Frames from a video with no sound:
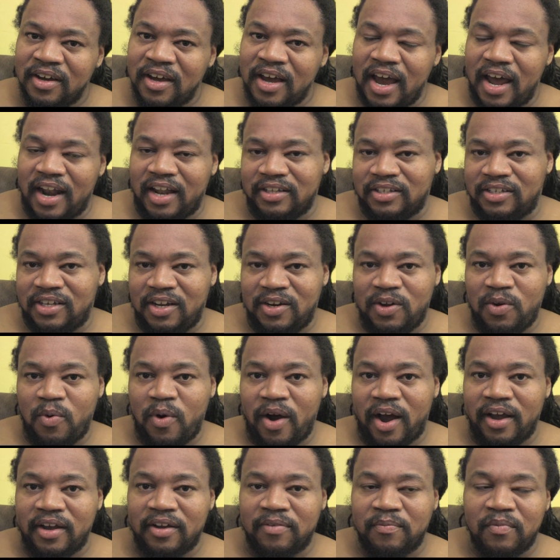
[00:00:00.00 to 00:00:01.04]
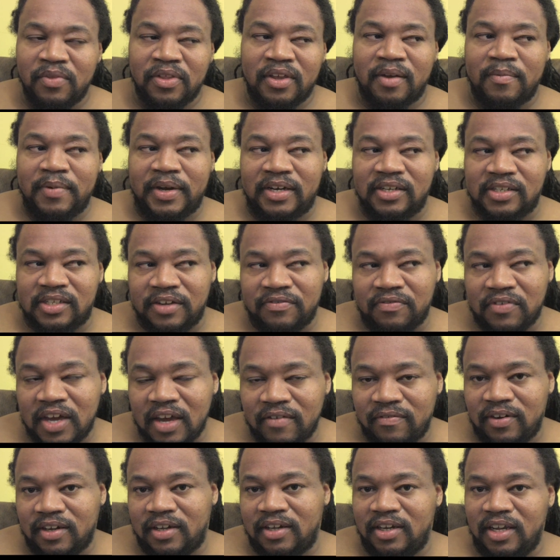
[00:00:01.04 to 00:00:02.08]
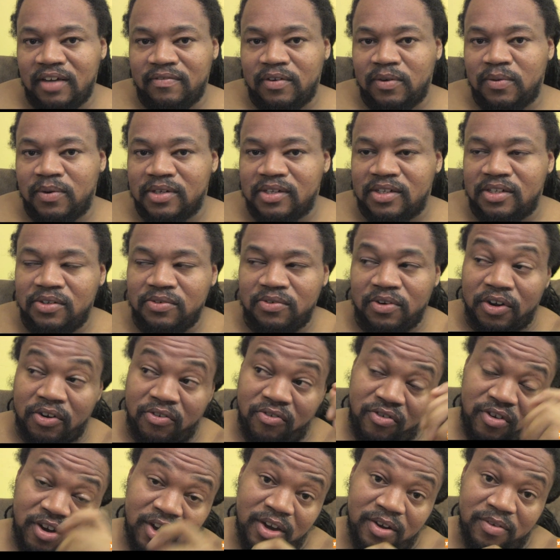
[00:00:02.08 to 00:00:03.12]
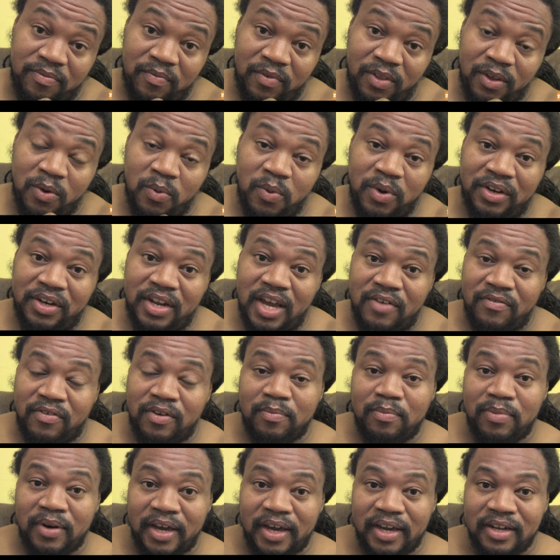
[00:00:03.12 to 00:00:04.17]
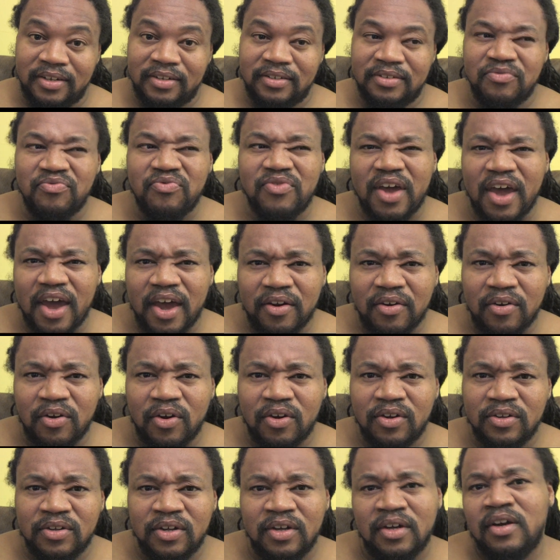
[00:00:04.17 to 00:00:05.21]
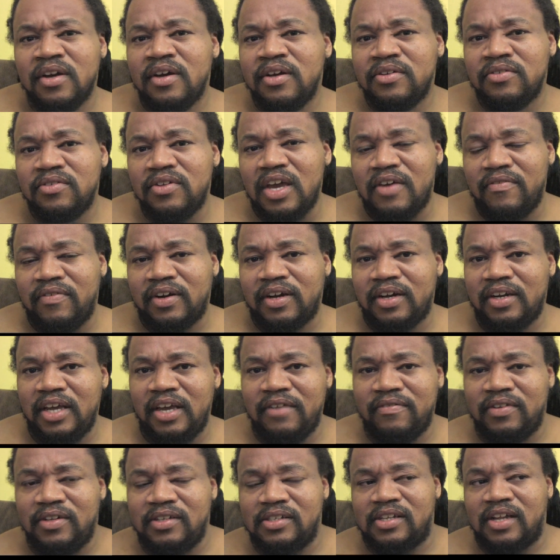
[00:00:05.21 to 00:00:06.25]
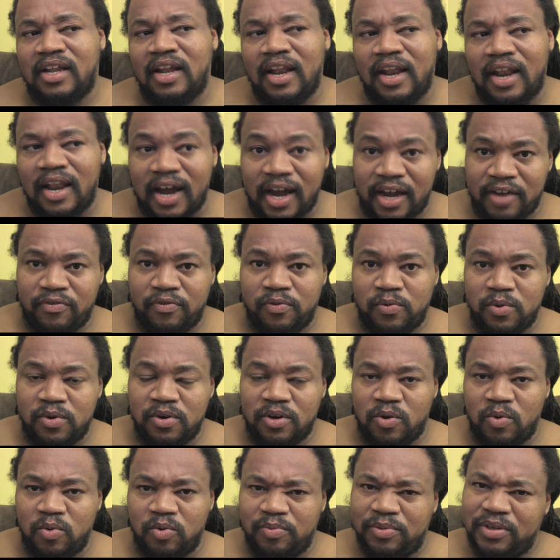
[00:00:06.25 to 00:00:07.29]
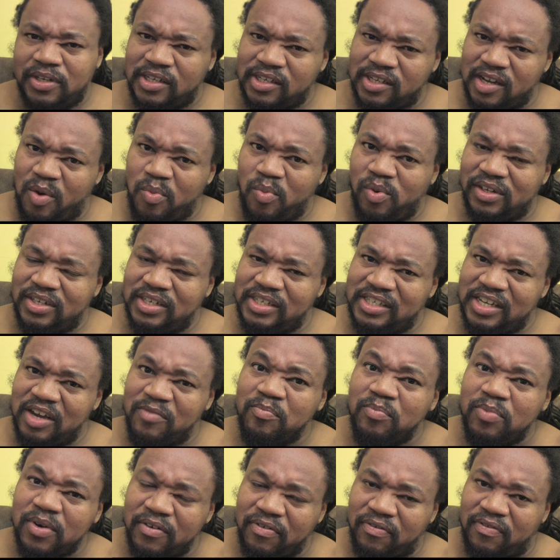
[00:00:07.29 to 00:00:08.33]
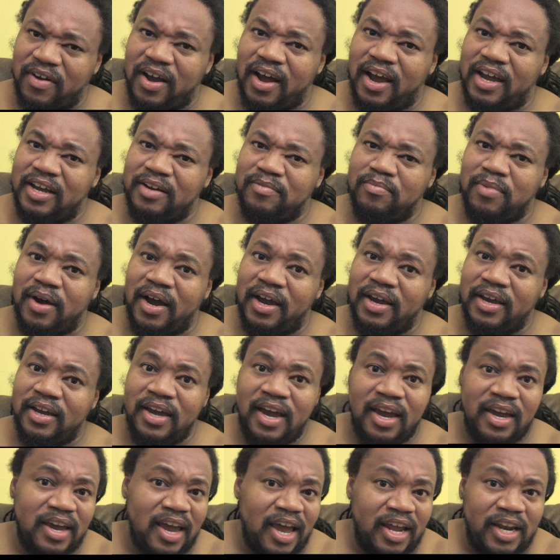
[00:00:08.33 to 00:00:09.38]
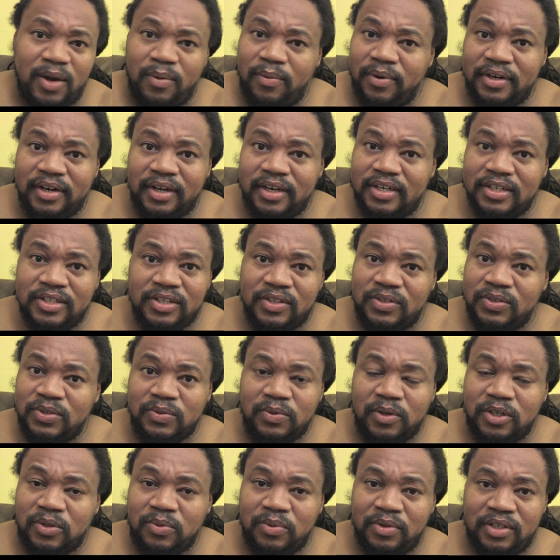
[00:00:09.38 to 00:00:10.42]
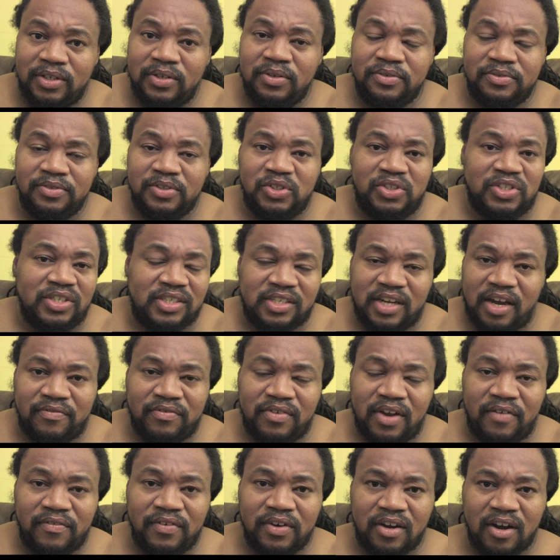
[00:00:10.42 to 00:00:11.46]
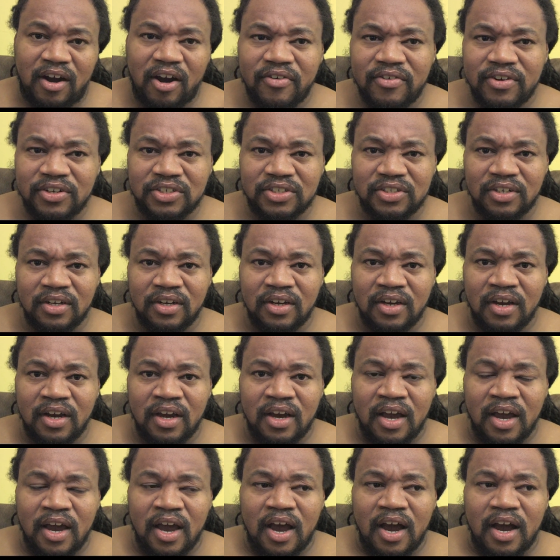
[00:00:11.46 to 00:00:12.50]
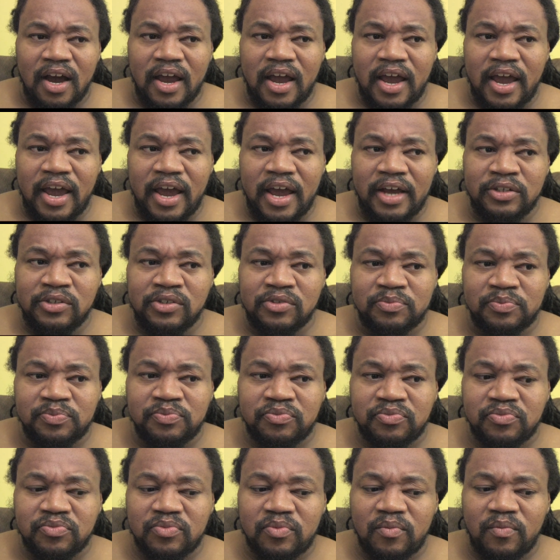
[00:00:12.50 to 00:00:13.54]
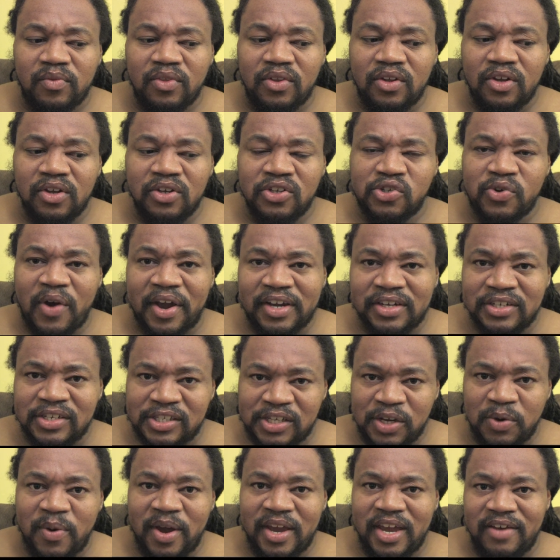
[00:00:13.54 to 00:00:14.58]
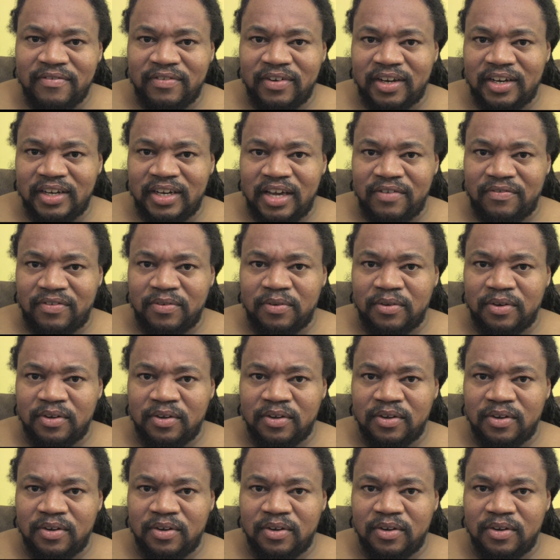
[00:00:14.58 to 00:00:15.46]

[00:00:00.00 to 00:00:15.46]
And I'll tell you why. Because if Evel Knievel was to agree with David Blaine, then Evel Knievel's life work would be somewhat simplified by, hey, anyone can do what we do. You just have to have the courage. And so I can see where Evel Knievel